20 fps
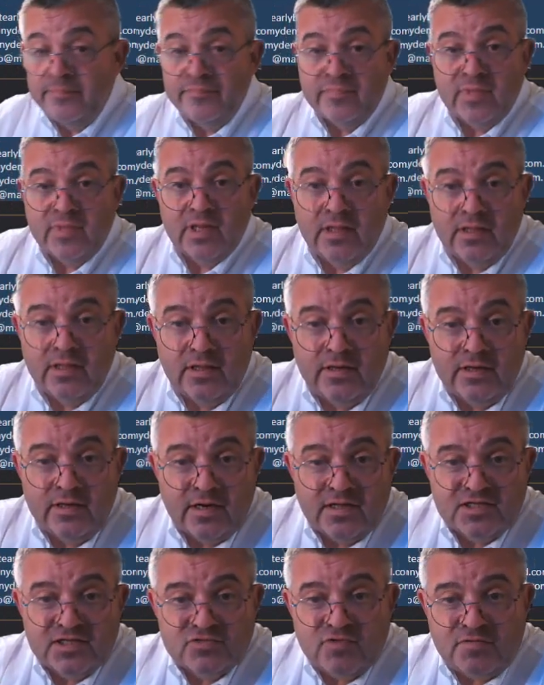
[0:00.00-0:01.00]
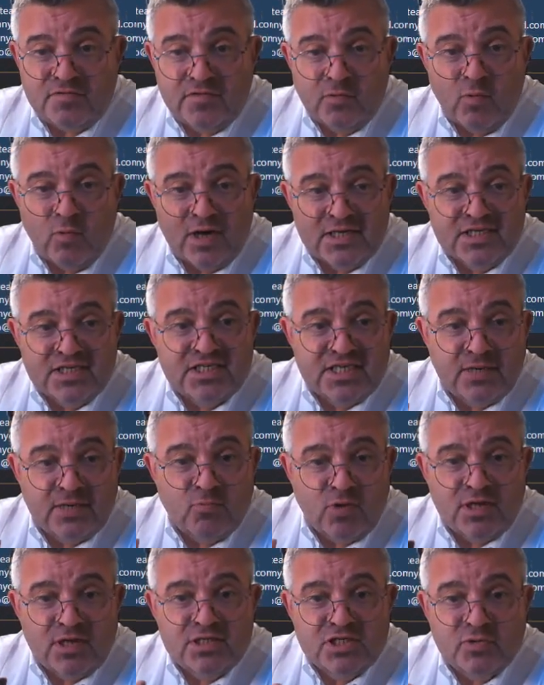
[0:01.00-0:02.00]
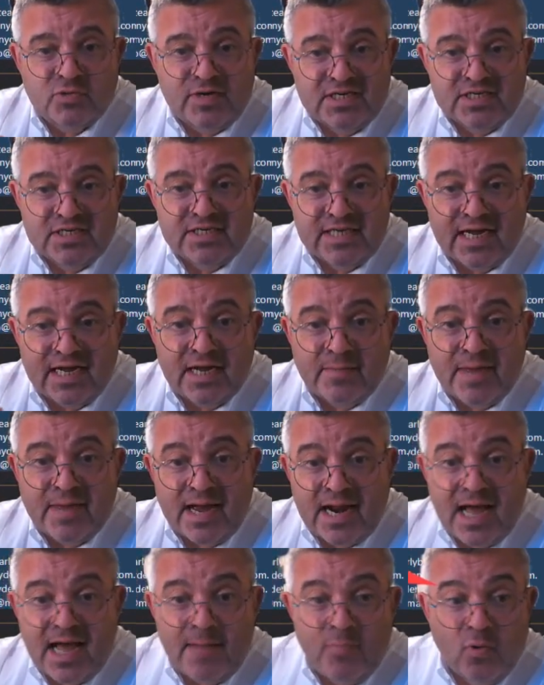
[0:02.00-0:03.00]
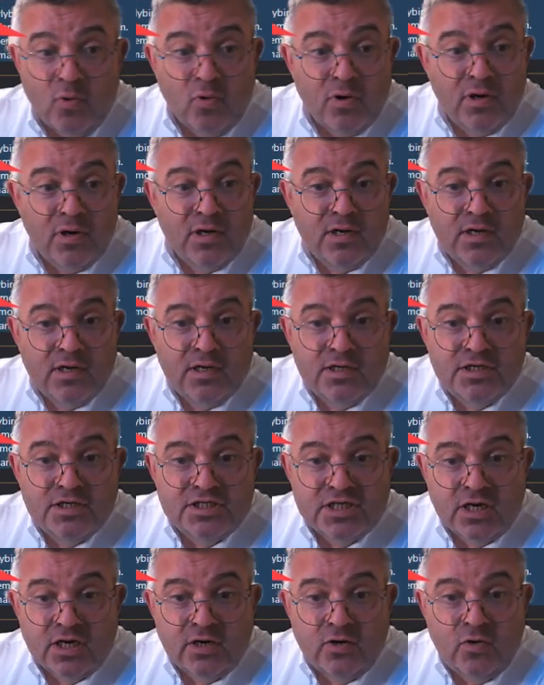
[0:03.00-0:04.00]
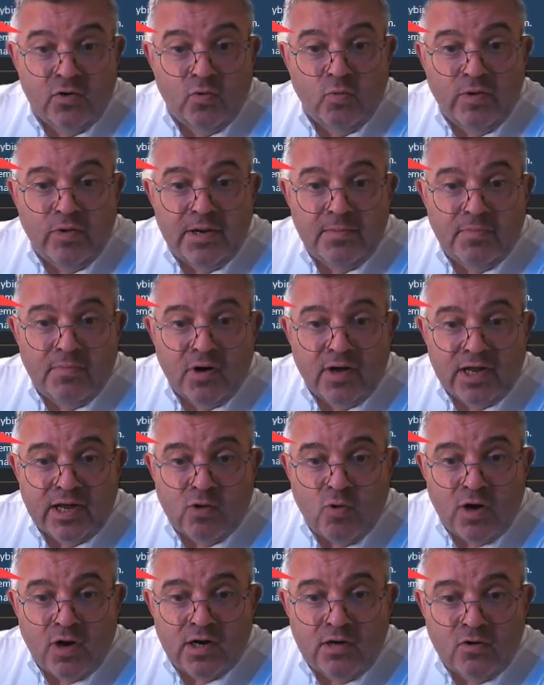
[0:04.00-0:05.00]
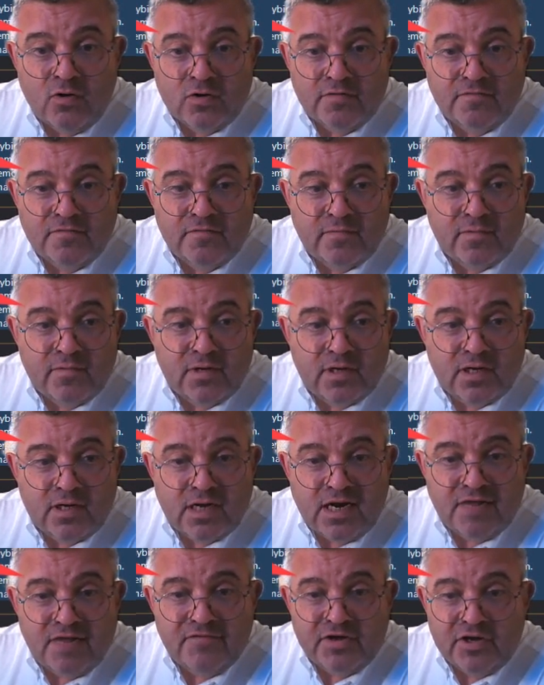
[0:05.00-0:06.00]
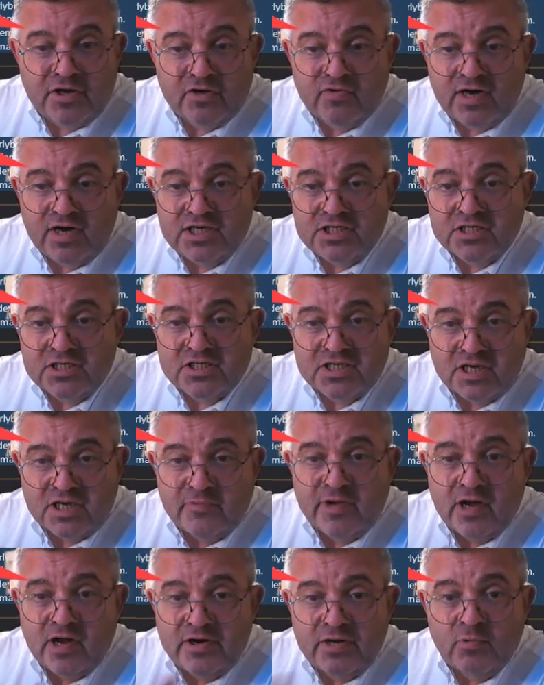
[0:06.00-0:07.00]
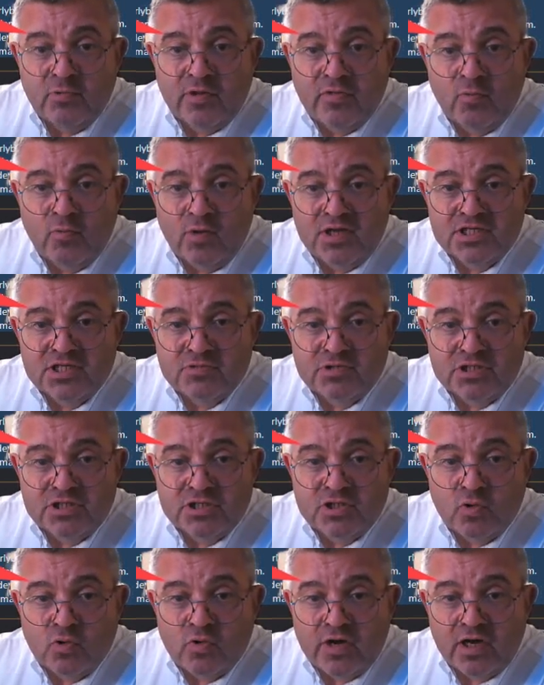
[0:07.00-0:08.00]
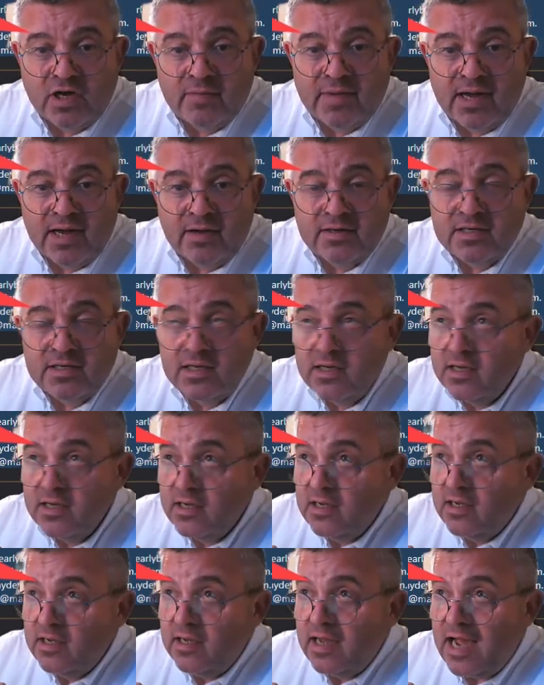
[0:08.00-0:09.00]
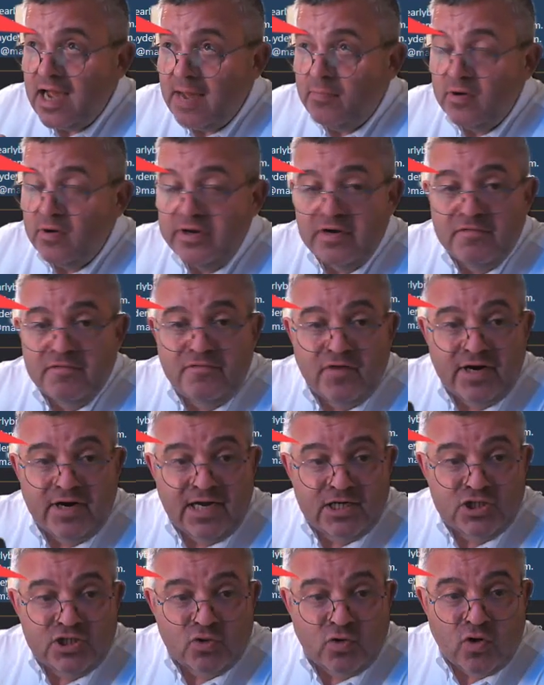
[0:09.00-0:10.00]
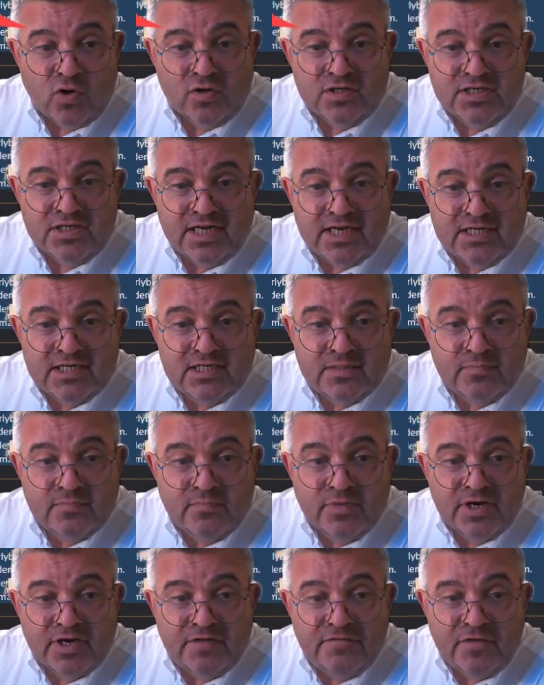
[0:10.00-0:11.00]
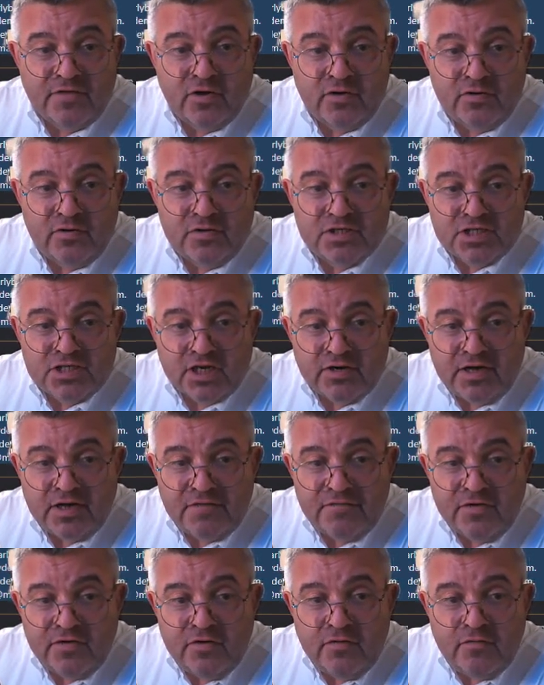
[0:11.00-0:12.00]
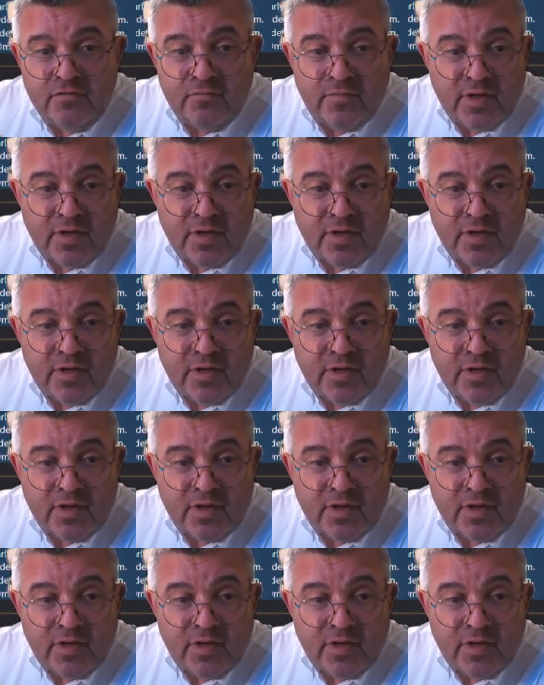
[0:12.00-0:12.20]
there's roughly one tweet a day about Apple. So we apply quite a lot of clever curation to say we only want the ones which are talking about Apple in a financial context. But if you